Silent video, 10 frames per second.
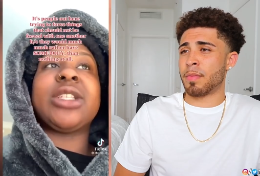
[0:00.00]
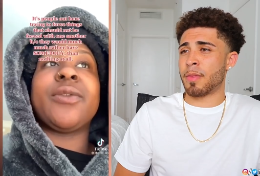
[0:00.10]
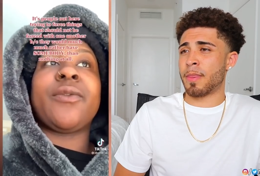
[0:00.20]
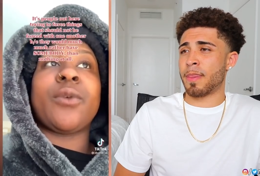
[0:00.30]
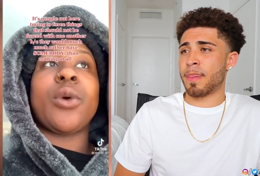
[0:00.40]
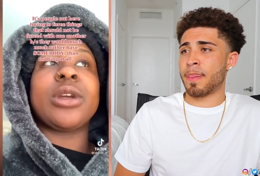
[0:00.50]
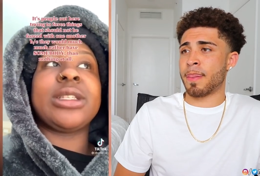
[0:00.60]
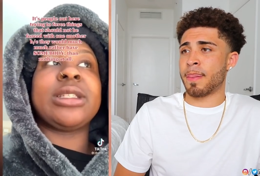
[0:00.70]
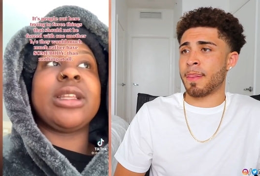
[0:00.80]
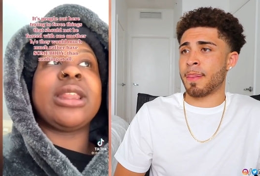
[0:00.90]
Speaker 1: to
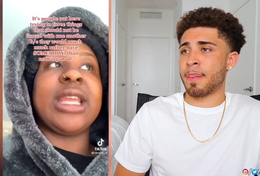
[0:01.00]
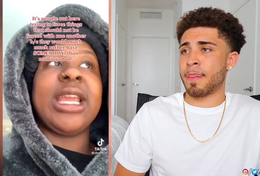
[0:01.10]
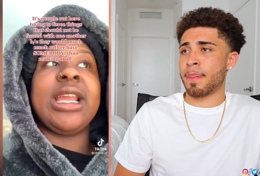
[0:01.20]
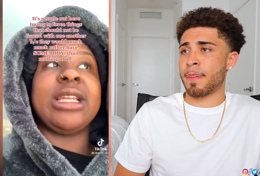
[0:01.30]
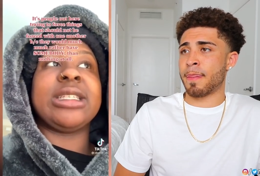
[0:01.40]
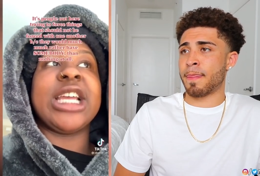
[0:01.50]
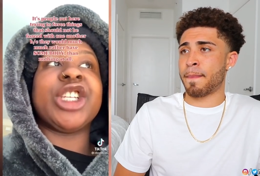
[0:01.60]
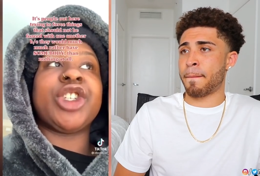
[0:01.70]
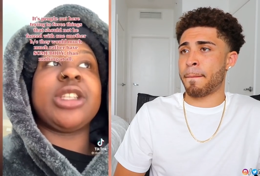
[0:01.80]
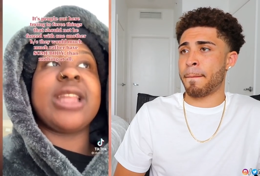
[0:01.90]
force things that
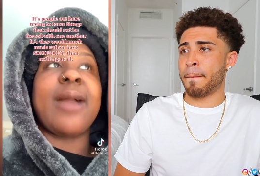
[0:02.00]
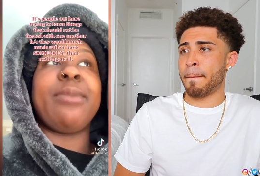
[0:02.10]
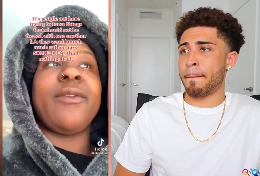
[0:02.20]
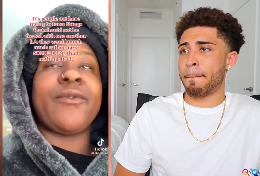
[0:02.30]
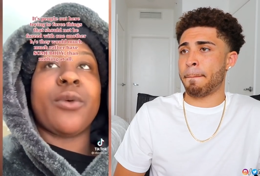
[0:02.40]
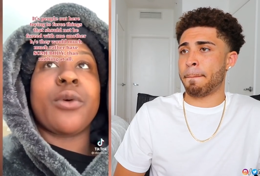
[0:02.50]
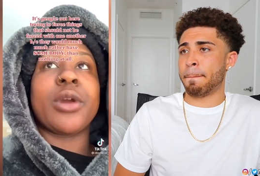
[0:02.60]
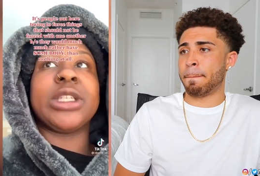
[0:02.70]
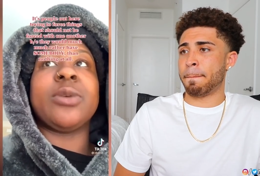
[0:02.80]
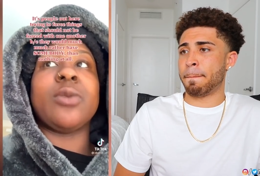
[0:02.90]
should not be
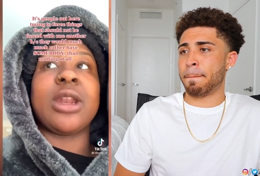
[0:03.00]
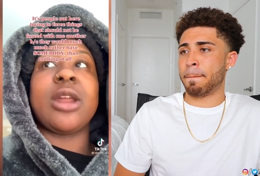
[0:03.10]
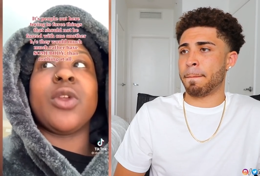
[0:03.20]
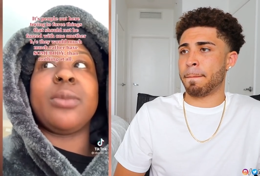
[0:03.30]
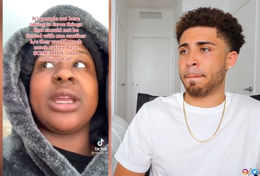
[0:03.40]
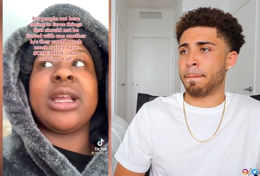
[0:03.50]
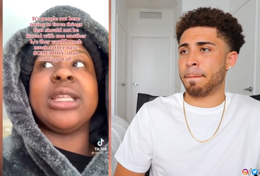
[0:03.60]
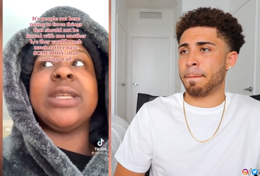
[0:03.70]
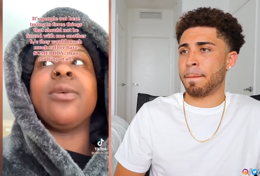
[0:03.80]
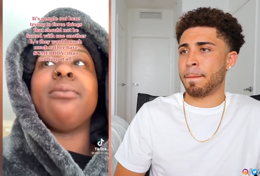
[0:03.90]
forced with one another because
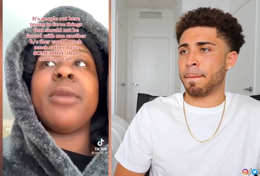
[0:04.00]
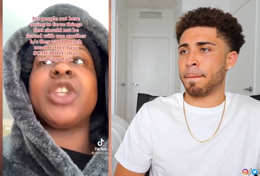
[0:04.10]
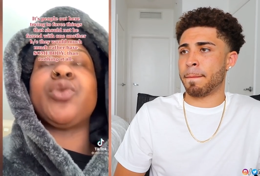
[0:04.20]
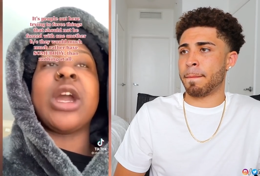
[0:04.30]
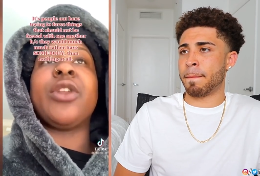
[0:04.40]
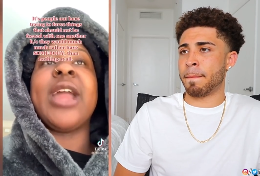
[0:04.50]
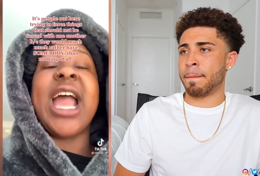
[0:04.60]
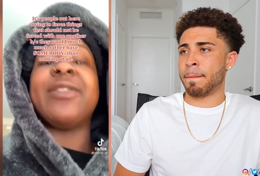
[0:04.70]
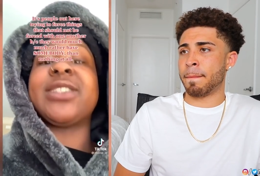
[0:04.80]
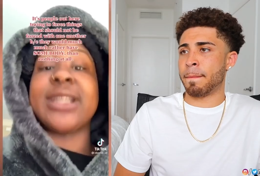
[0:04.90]
they would much rather
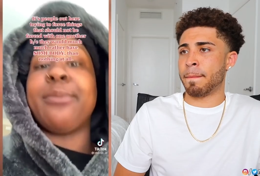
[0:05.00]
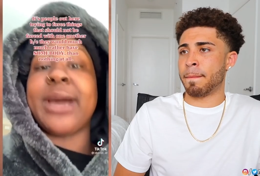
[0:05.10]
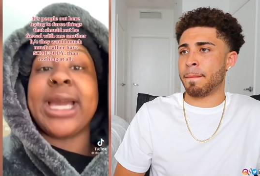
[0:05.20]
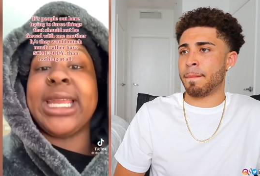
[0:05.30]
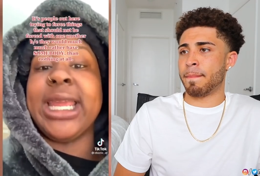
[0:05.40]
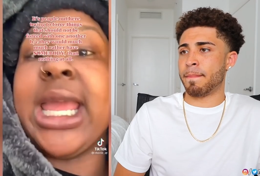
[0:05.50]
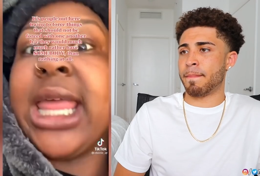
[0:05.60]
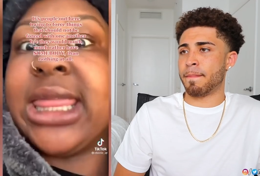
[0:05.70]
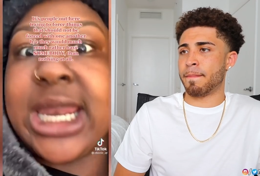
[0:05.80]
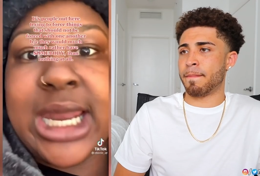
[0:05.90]
have somebody
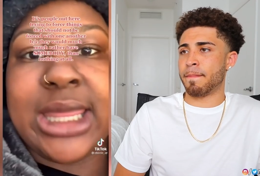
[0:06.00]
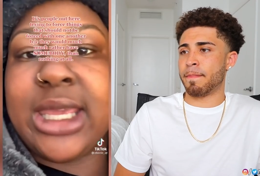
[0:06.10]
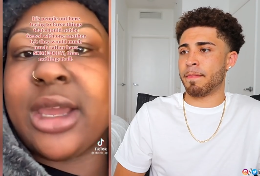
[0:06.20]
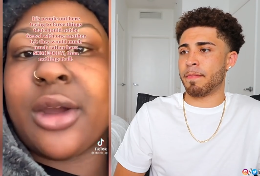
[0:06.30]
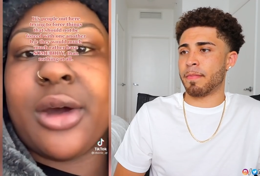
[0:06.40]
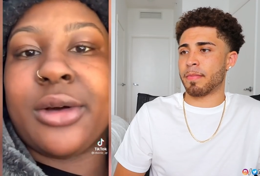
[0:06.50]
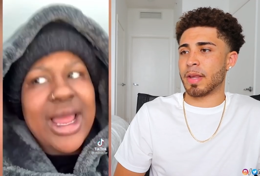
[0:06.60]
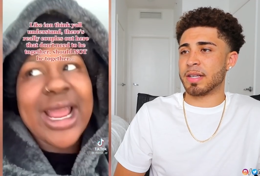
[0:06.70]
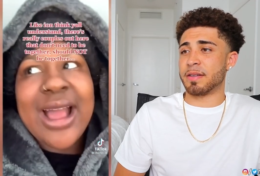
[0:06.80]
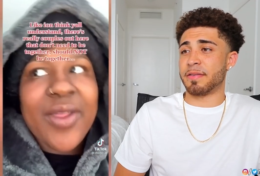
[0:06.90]
than nothing at all. I
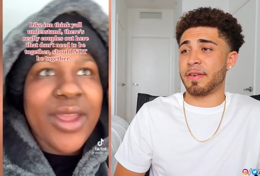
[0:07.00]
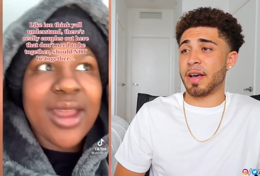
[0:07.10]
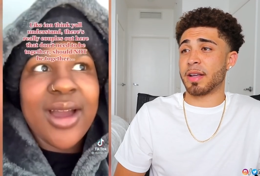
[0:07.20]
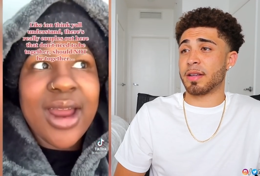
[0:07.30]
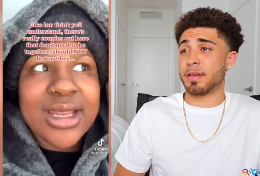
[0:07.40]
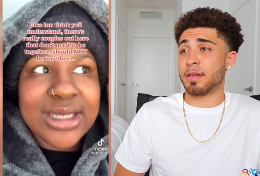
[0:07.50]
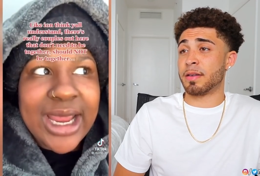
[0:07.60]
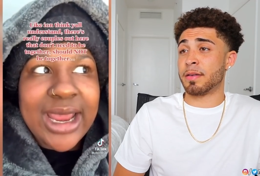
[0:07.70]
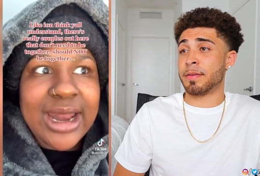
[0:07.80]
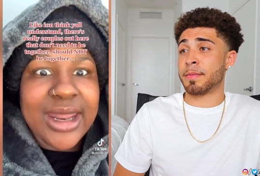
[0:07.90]
don't think y'all
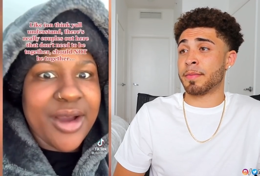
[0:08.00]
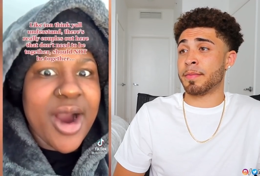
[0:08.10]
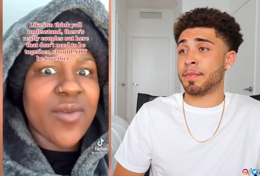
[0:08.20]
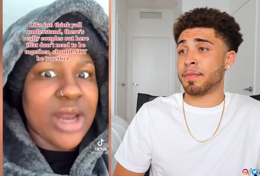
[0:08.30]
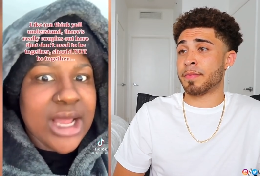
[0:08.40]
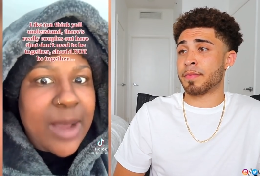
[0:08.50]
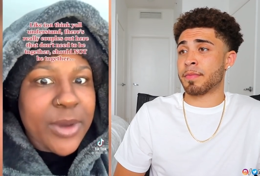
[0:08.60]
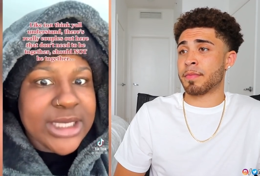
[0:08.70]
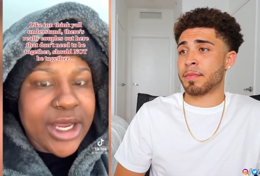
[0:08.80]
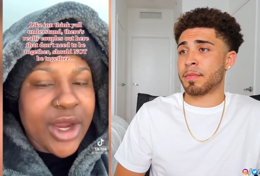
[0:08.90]
understand. There are really
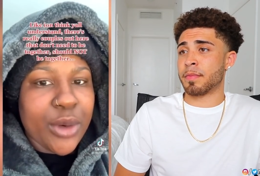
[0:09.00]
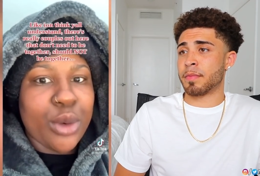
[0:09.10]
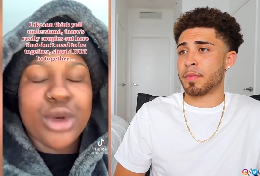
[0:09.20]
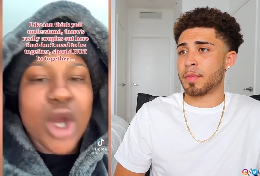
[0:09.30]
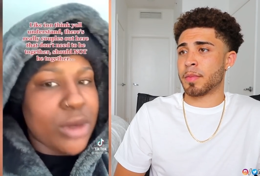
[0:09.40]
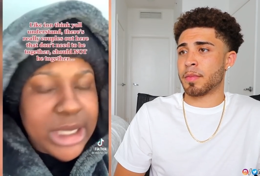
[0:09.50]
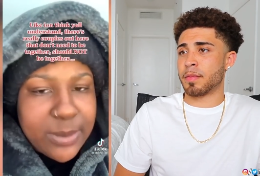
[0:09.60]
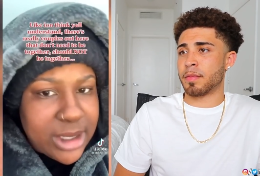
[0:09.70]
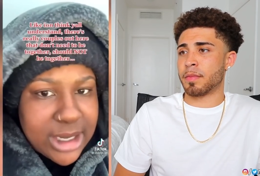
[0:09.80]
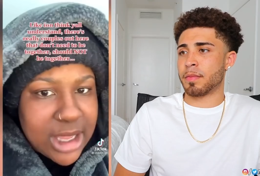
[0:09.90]
couples out here who don't need to
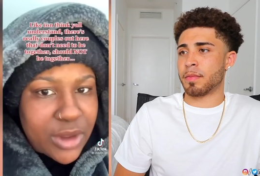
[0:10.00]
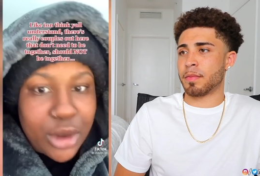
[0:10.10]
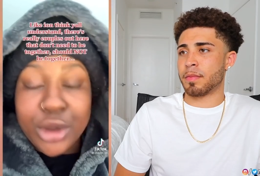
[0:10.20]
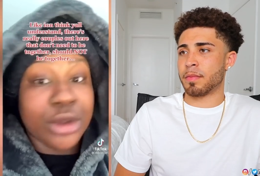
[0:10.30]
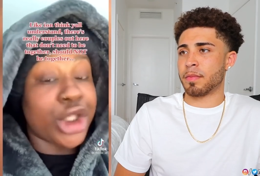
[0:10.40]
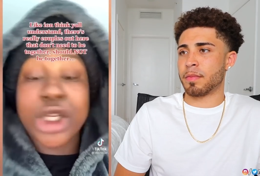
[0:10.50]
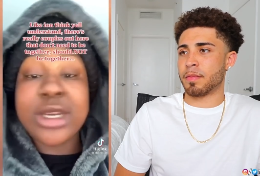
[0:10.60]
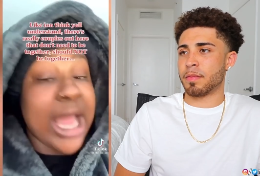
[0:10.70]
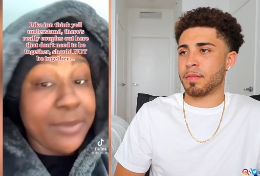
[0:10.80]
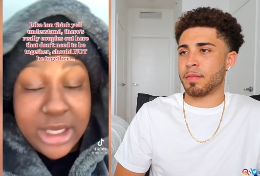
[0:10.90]
be together, should
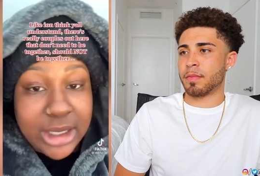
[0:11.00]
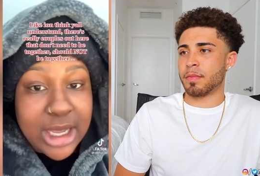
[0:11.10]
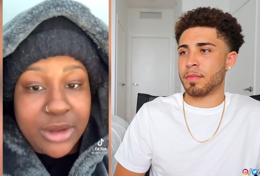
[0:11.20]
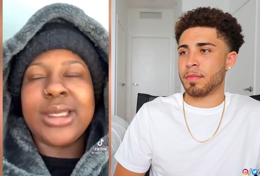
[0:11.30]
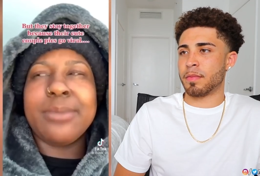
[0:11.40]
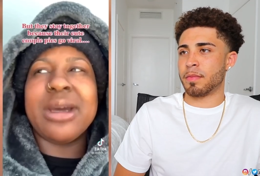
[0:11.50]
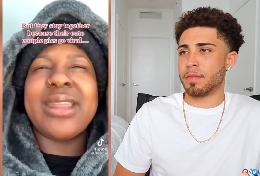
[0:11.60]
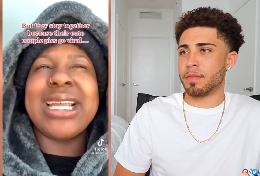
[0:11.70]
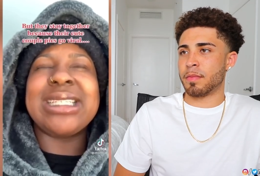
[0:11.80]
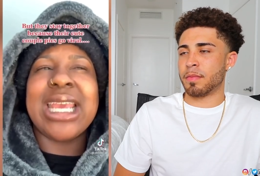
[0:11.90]
not be together, but
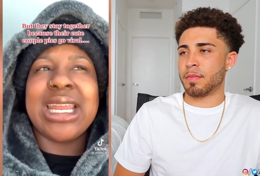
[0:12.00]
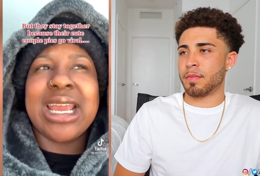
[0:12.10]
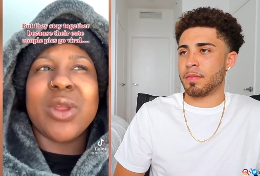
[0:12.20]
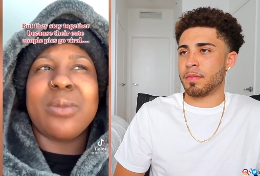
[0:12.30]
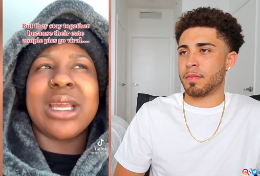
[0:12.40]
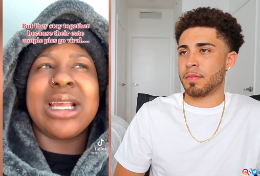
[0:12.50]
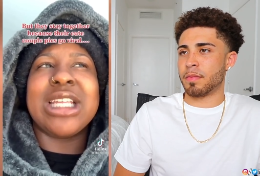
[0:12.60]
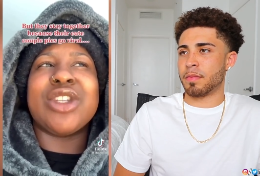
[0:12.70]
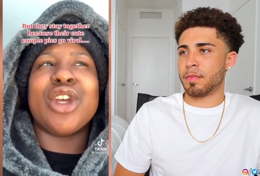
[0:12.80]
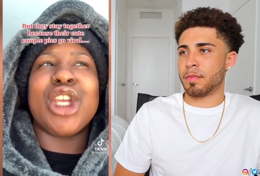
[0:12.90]
they stay together
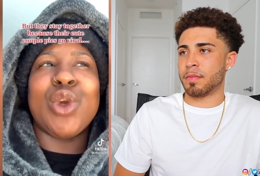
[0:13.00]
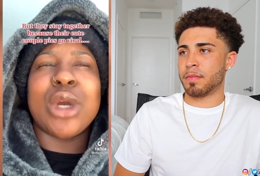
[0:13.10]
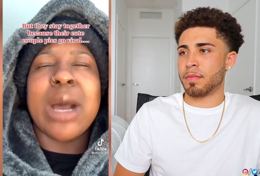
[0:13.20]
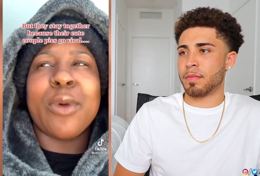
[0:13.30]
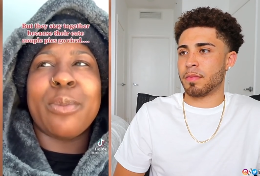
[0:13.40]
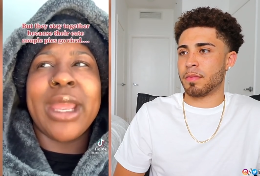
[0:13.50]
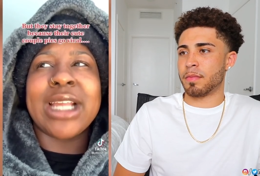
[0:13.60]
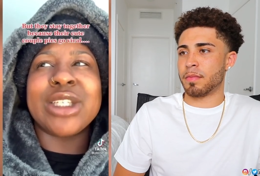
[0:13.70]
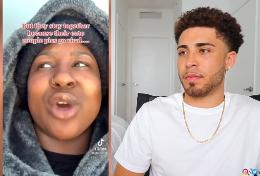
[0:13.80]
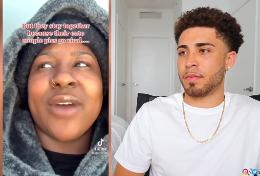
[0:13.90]
because their cute couple
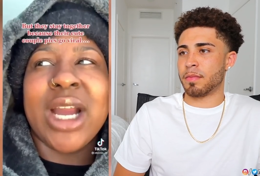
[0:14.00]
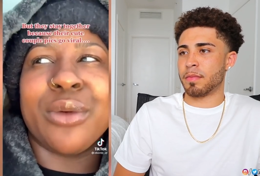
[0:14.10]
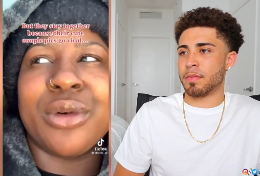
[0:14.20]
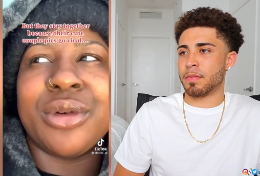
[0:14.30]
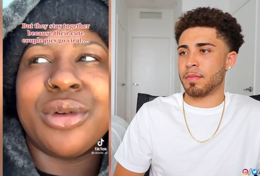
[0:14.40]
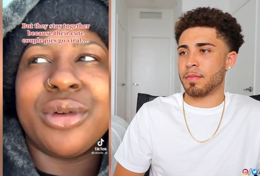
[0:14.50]
pics go viral.